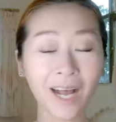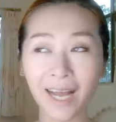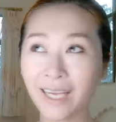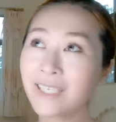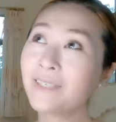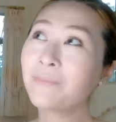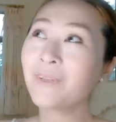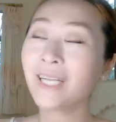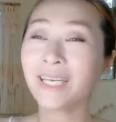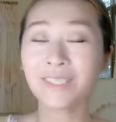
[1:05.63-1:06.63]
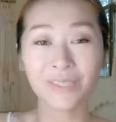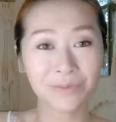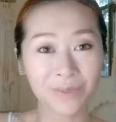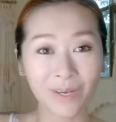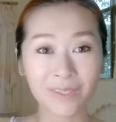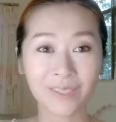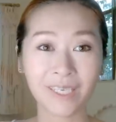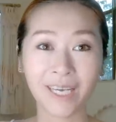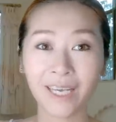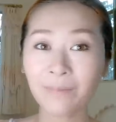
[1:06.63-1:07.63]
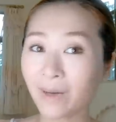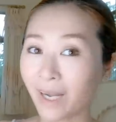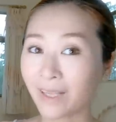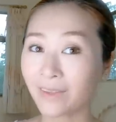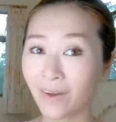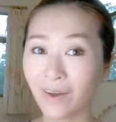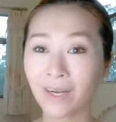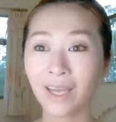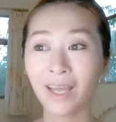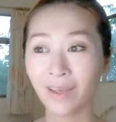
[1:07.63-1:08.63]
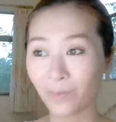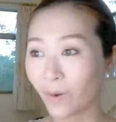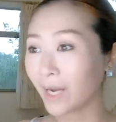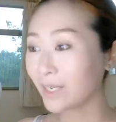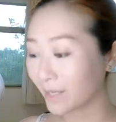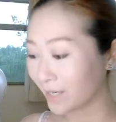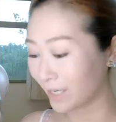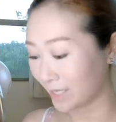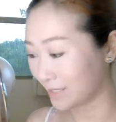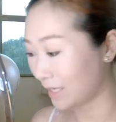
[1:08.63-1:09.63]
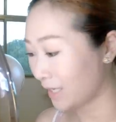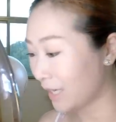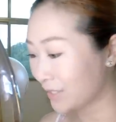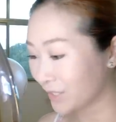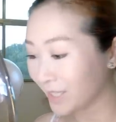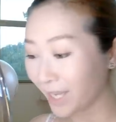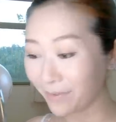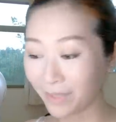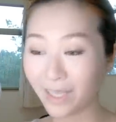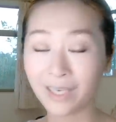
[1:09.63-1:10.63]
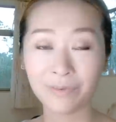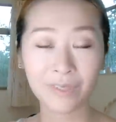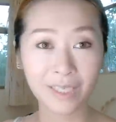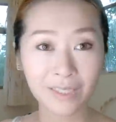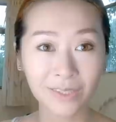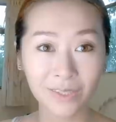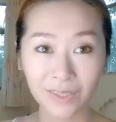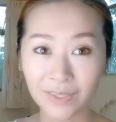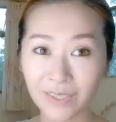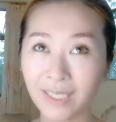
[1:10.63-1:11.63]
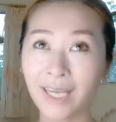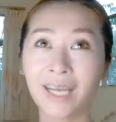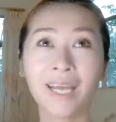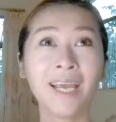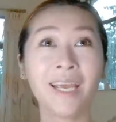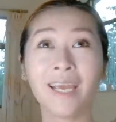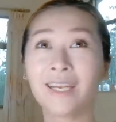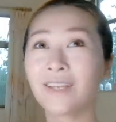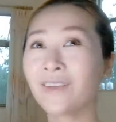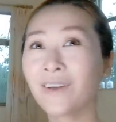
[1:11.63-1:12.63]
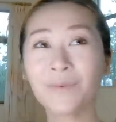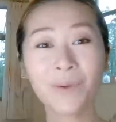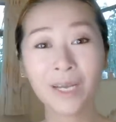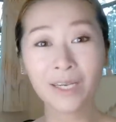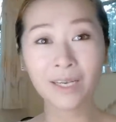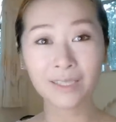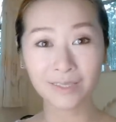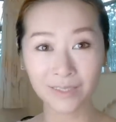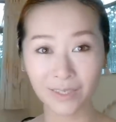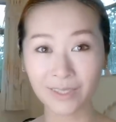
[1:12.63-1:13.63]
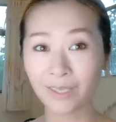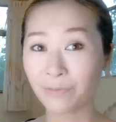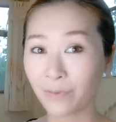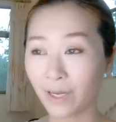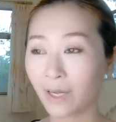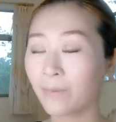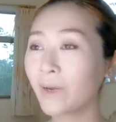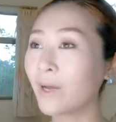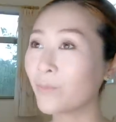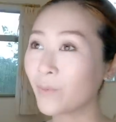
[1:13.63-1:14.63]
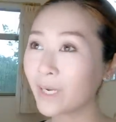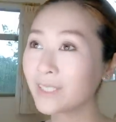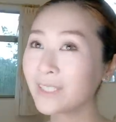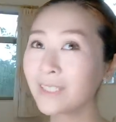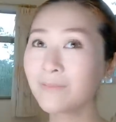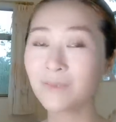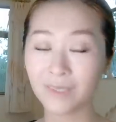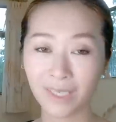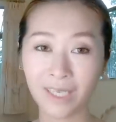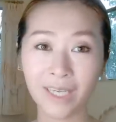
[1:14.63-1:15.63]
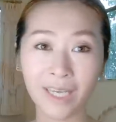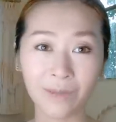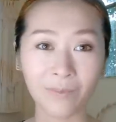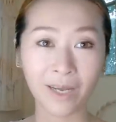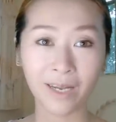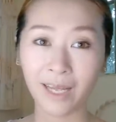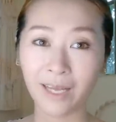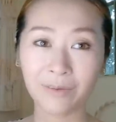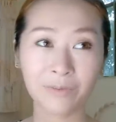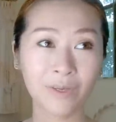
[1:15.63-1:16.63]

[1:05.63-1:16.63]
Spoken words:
I didn't plan to vlog today, but I thought why not, as I actually have a lot of things to do today, and I thought why not just film a random day in my life,